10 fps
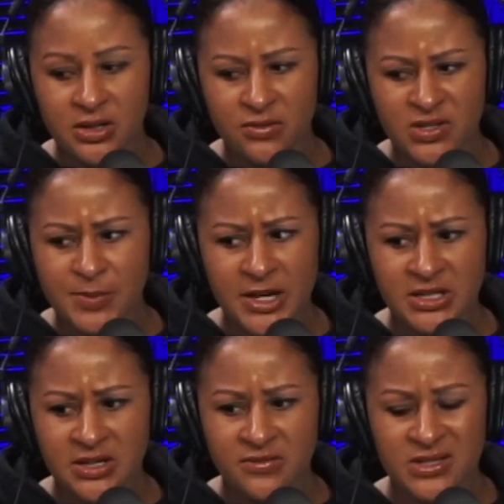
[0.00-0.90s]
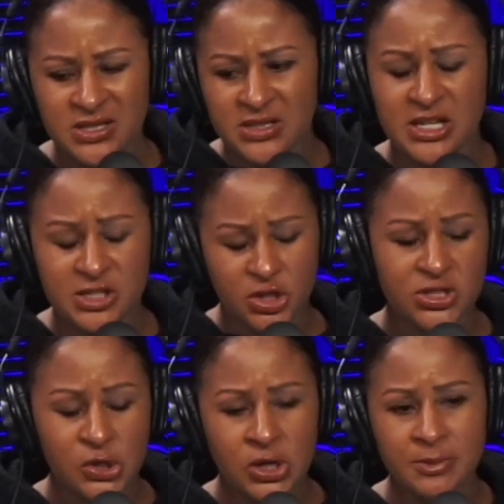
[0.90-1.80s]
the respect of it's
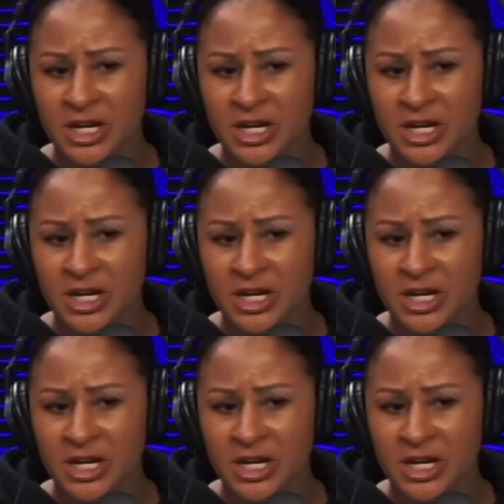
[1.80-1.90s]
concerning